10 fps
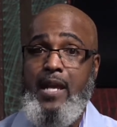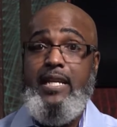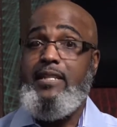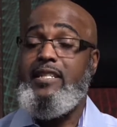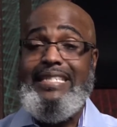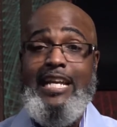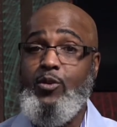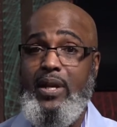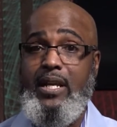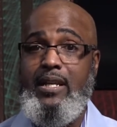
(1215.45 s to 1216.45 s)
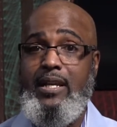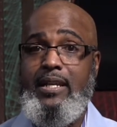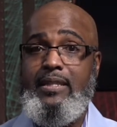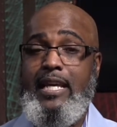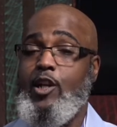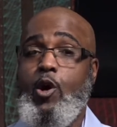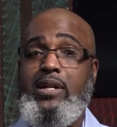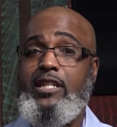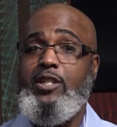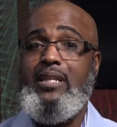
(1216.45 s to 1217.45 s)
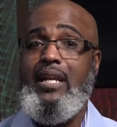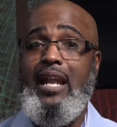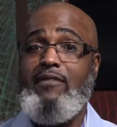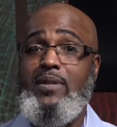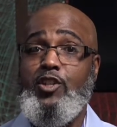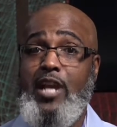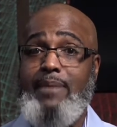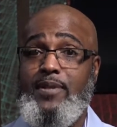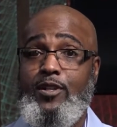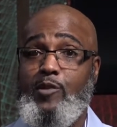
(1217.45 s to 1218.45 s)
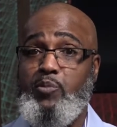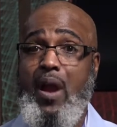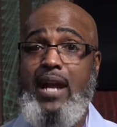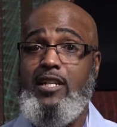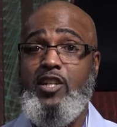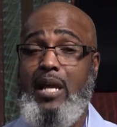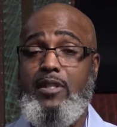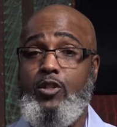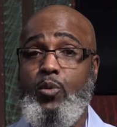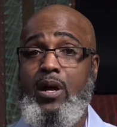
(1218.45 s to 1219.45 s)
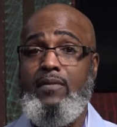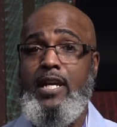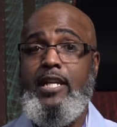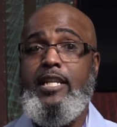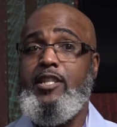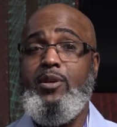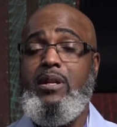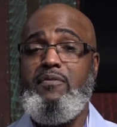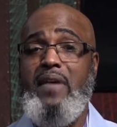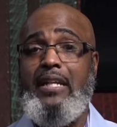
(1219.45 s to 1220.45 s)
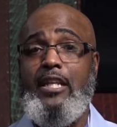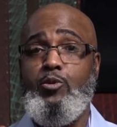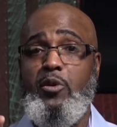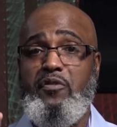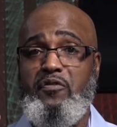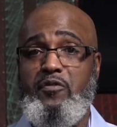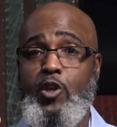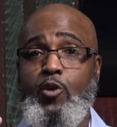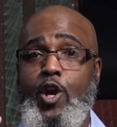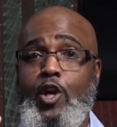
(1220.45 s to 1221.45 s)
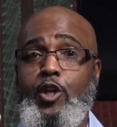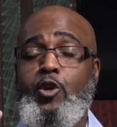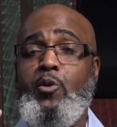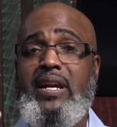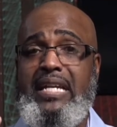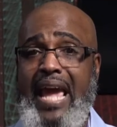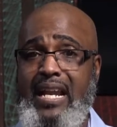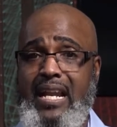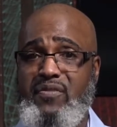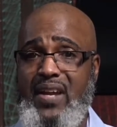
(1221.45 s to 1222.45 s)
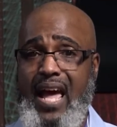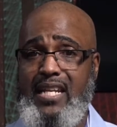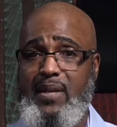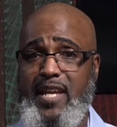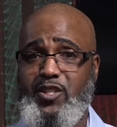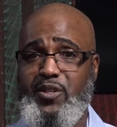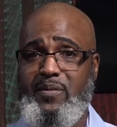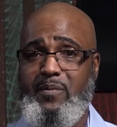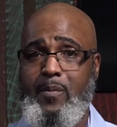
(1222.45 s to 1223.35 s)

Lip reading: Considering that according to the 11 chapters prior to chapter 12, considering the fact that you were a candidate for condemnation,